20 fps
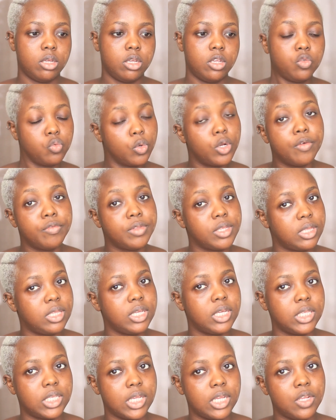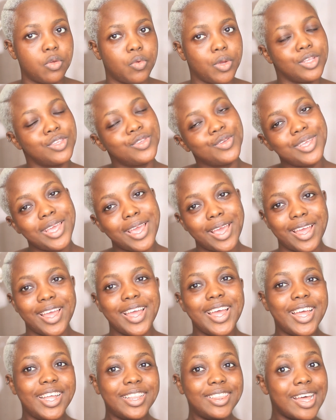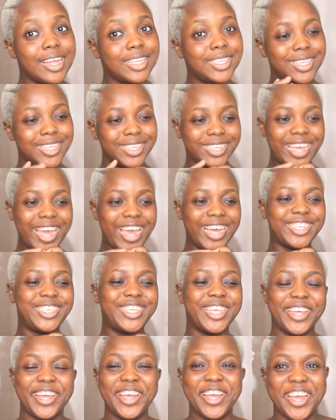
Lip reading: It's one of the things anyway. So yeah, that's it guys.